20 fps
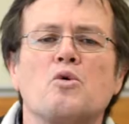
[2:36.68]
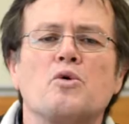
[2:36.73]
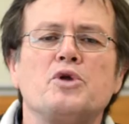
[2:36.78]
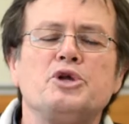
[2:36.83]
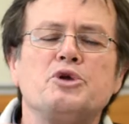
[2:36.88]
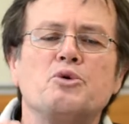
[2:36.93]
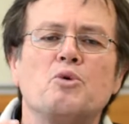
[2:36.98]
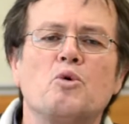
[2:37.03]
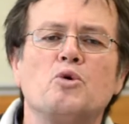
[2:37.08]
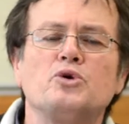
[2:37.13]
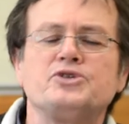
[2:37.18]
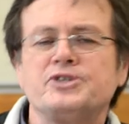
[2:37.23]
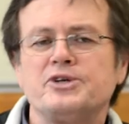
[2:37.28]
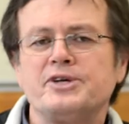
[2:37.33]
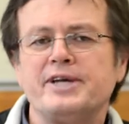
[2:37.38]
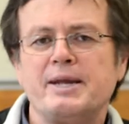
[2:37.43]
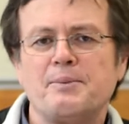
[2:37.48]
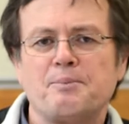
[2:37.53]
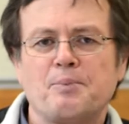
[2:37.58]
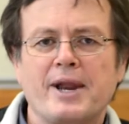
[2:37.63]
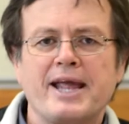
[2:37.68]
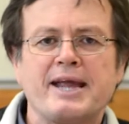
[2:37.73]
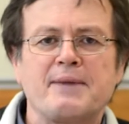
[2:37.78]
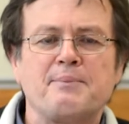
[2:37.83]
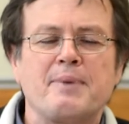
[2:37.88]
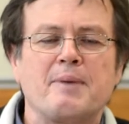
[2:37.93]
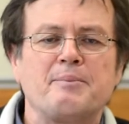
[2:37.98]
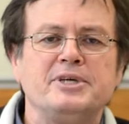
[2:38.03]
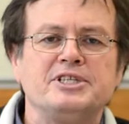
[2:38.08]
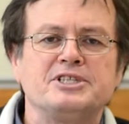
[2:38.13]
You also get black
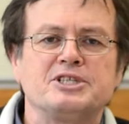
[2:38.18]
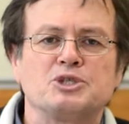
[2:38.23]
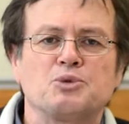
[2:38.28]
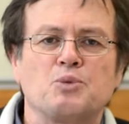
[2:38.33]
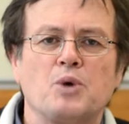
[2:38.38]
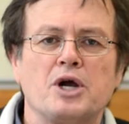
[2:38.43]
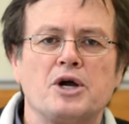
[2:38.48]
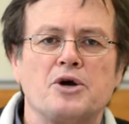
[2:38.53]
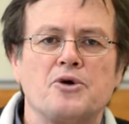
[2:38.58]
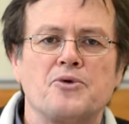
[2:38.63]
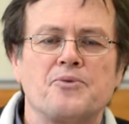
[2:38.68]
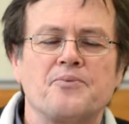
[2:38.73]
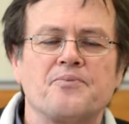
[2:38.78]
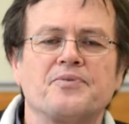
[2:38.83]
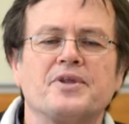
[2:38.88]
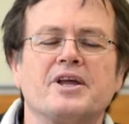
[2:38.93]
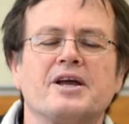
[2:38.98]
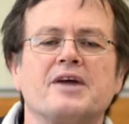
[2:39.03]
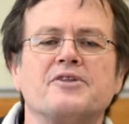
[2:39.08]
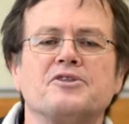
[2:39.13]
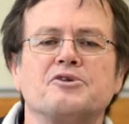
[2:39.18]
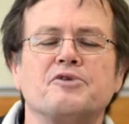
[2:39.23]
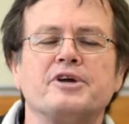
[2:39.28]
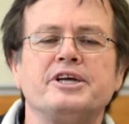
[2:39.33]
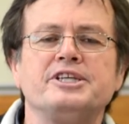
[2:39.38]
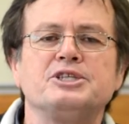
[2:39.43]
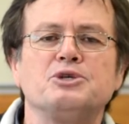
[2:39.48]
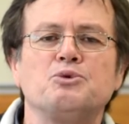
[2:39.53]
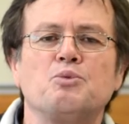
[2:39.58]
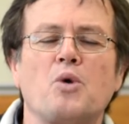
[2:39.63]
mummies as well. And the
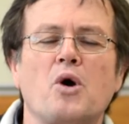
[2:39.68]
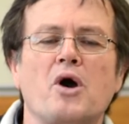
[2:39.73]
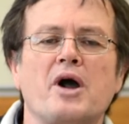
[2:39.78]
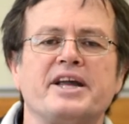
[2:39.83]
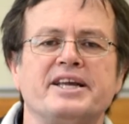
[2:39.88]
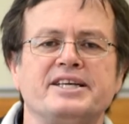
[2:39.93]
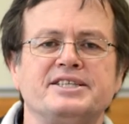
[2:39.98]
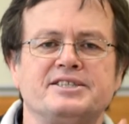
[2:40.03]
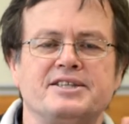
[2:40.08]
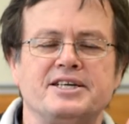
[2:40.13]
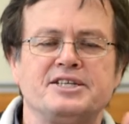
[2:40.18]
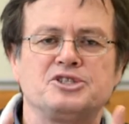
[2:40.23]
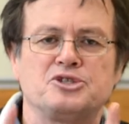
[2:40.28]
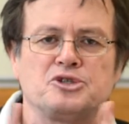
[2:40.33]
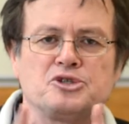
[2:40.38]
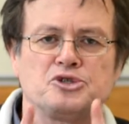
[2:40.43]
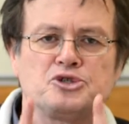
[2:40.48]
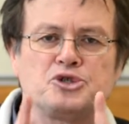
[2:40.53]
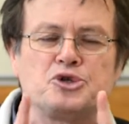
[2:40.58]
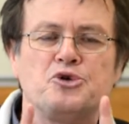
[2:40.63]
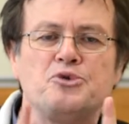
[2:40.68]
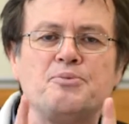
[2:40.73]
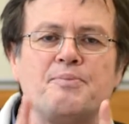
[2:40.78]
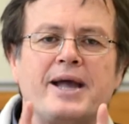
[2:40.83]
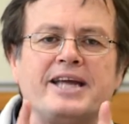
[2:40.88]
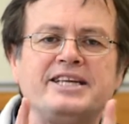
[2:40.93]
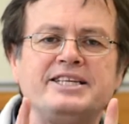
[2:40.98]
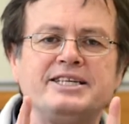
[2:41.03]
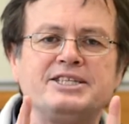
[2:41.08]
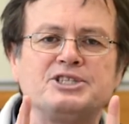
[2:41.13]
reason why is there's two
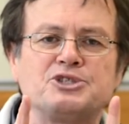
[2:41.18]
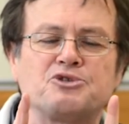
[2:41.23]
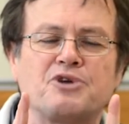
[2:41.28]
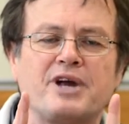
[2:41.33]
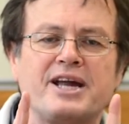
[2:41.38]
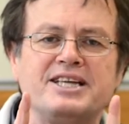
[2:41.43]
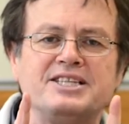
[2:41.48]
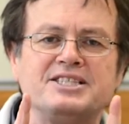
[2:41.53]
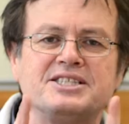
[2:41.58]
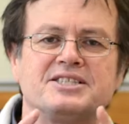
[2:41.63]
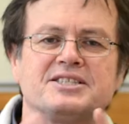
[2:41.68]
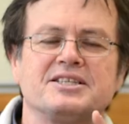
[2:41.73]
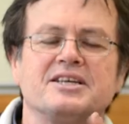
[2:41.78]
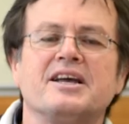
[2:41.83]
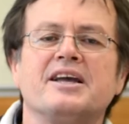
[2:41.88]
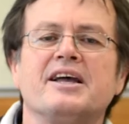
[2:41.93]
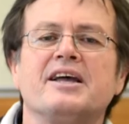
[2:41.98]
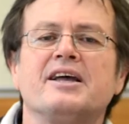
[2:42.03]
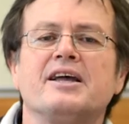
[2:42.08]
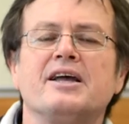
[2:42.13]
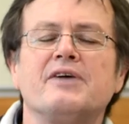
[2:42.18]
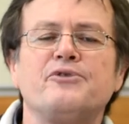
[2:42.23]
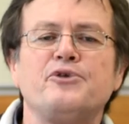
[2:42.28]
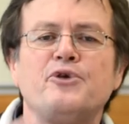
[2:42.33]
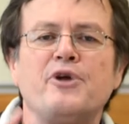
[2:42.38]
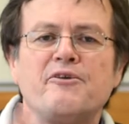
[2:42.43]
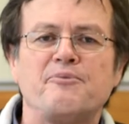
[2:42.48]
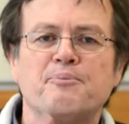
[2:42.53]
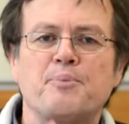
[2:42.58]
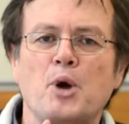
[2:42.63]
mating strains. If you
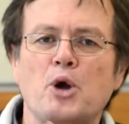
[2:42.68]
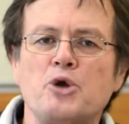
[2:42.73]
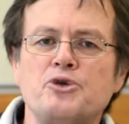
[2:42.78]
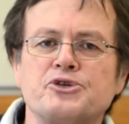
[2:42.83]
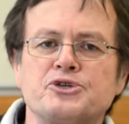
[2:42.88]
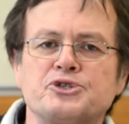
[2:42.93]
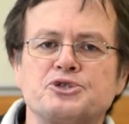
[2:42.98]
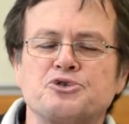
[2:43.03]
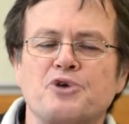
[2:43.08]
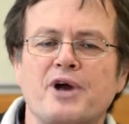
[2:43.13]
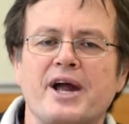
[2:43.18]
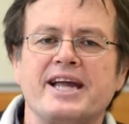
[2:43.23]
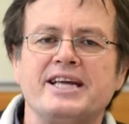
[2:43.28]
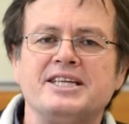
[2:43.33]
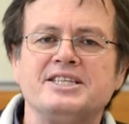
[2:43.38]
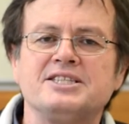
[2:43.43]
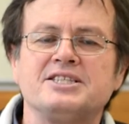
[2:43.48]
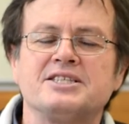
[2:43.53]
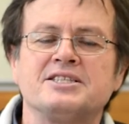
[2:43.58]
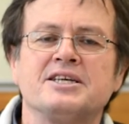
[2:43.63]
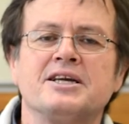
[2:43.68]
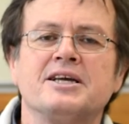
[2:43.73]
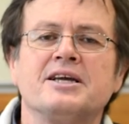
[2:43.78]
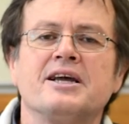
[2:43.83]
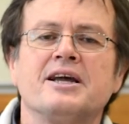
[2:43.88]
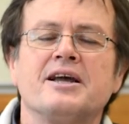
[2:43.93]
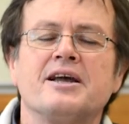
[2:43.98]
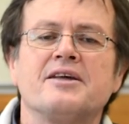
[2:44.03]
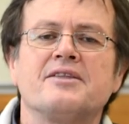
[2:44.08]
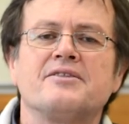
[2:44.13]
have both strains,
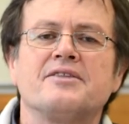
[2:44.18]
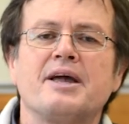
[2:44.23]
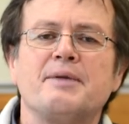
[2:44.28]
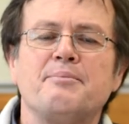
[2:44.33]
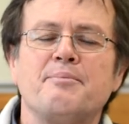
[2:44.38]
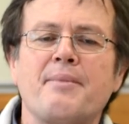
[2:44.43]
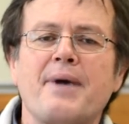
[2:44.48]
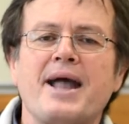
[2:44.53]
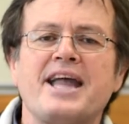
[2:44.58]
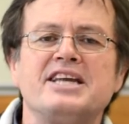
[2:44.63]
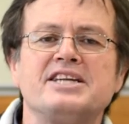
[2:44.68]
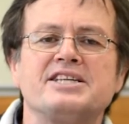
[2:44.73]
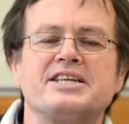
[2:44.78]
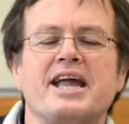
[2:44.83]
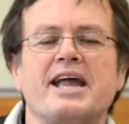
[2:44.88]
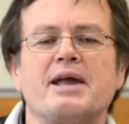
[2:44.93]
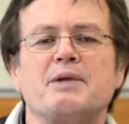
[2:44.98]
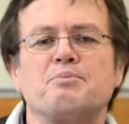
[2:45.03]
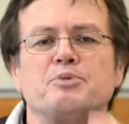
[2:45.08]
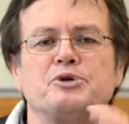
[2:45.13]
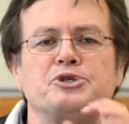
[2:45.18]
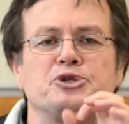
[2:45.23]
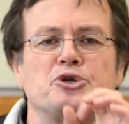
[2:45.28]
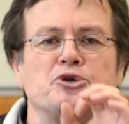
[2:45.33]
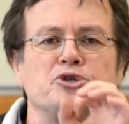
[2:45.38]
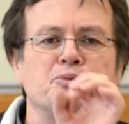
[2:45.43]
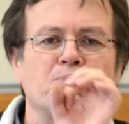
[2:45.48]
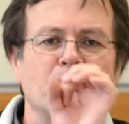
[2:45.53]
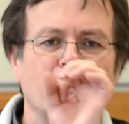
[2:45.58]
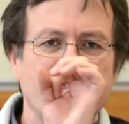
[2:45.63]
they mate and
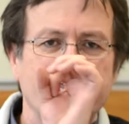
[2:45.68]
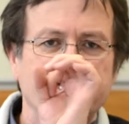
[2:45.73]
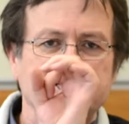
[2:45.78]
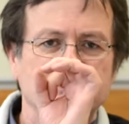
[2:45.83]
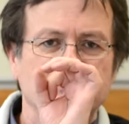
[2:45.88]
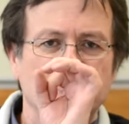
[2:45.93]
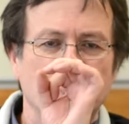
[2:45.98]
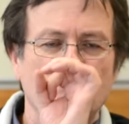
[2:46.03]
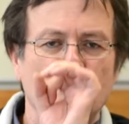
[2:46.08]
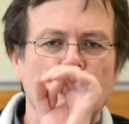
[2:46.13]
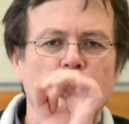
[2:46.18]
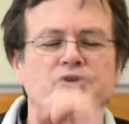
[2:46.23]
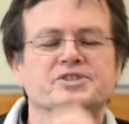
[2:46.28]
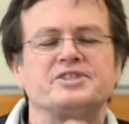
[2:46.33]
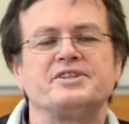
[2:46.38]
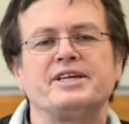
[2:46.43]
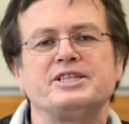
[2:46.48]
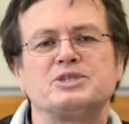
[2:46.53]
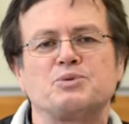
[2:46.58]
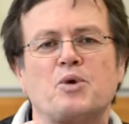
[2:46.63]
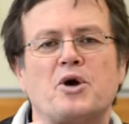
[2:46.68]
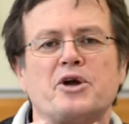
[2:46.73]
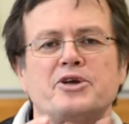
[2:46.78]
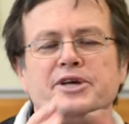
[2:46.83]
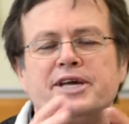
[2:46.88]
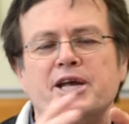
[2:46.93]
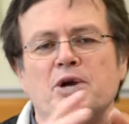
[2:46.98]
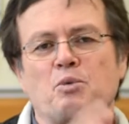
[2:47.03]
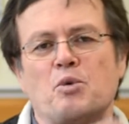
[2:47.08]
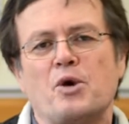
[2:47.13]
produce black spores, and that's why
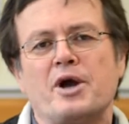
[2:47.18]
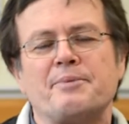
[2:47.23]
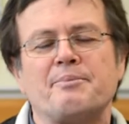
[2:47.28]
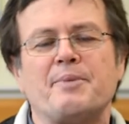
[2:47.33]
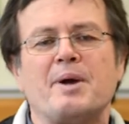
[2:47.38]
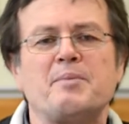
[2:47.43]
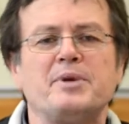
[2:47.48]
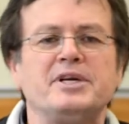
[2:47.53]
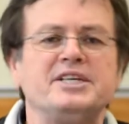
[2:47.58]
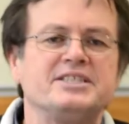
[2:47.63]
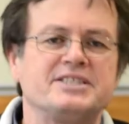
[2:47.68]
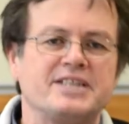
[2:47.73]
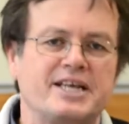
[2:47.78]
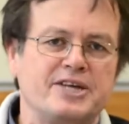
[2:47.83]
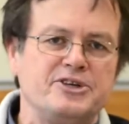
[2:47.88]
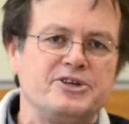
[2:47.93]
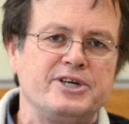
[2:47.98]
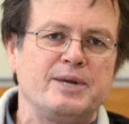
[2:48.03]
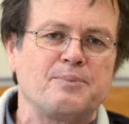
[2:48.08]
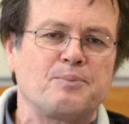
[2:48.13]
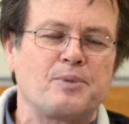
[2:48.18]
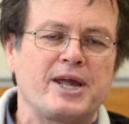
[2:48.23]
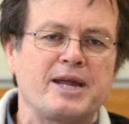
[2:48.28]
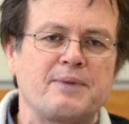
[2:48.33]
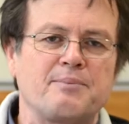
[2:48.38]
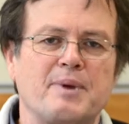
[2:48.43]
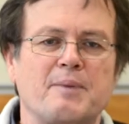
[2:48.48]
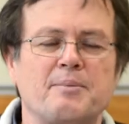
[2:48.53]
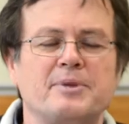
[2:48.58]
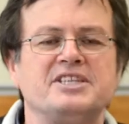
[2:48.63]
you get white mummies and you get
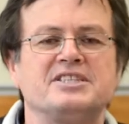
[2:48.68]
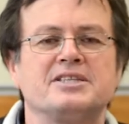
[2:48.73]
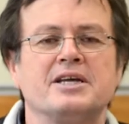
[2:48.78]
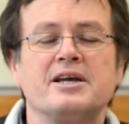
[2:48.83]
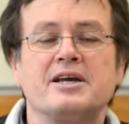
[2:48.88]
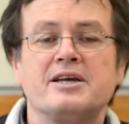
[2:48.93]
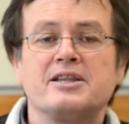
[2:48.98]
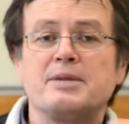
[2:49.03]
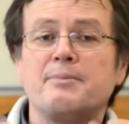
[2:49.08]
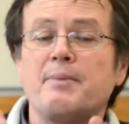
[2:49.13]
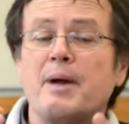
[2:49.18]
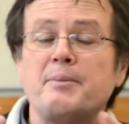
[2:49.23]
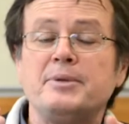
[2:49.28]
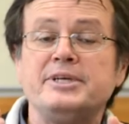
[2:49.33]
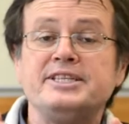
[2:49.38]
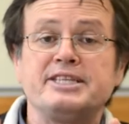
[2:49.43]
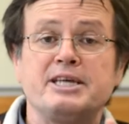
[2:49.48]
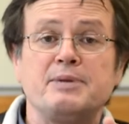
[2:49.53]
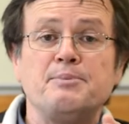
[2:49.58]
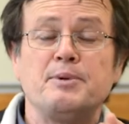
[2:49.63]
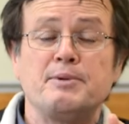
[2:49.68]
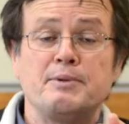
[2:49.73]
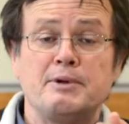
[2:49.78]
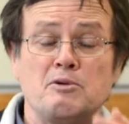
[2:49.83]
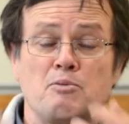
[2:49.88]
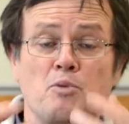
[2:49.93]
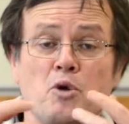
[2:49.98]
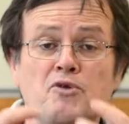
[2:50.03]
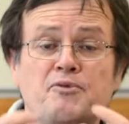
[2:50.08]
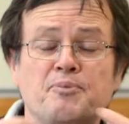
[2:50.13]
black mummies. The mummies can be
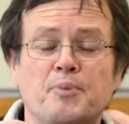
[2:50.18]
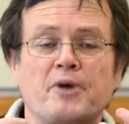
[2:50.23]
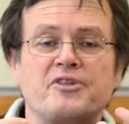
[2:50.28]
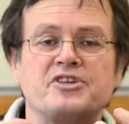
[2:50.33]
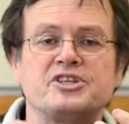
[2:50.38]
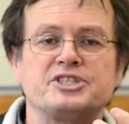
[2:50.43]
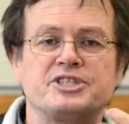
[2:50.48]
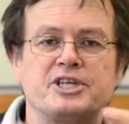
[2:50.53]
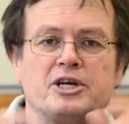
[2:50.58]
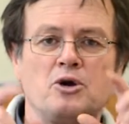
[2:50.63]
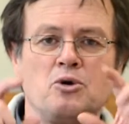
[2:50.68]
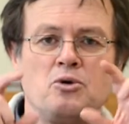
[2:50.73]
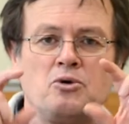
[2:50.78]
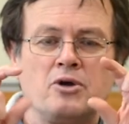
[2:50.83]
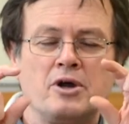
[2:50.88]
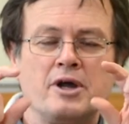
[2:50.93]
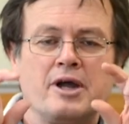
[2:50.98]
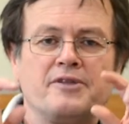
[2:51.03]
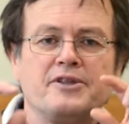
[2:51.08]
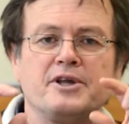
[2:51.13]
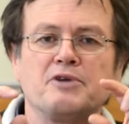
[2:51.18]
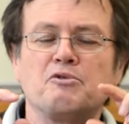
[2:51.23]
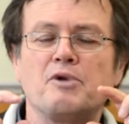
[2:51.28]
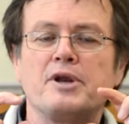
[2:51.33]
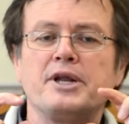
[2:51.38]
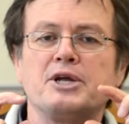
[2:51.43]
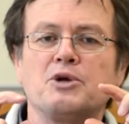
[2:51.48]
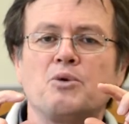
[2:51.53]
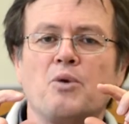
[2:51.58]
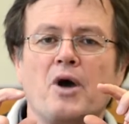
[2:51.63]
removed by the cell. They're
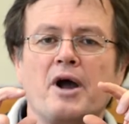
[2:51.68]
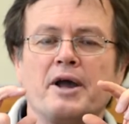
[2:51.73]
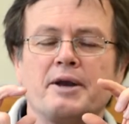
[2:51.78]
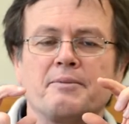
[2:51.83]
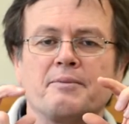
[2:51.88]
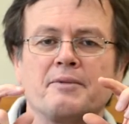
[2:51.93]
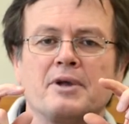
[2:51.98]
really quite